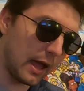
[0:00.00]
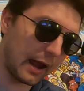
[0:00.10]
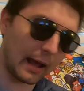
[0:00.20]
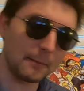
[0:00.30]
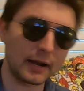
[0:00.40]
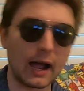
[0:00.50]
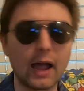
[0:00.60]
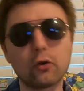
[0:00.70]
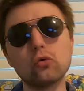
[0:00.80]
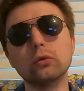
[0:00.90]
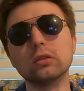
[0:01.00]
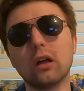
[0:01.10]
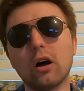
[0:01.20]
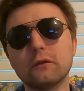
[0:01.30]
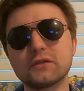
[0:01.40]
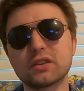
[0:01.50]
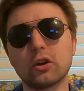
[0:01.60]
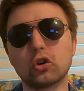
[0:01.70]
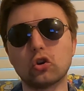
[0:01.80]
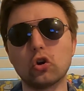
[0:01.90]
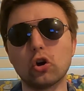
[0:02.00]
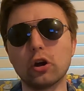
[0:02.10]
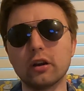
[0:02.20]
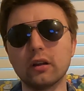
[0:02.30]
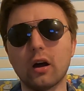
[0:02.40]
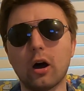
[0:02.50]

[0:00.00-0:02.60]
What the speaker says: And I'm a guy who loves good,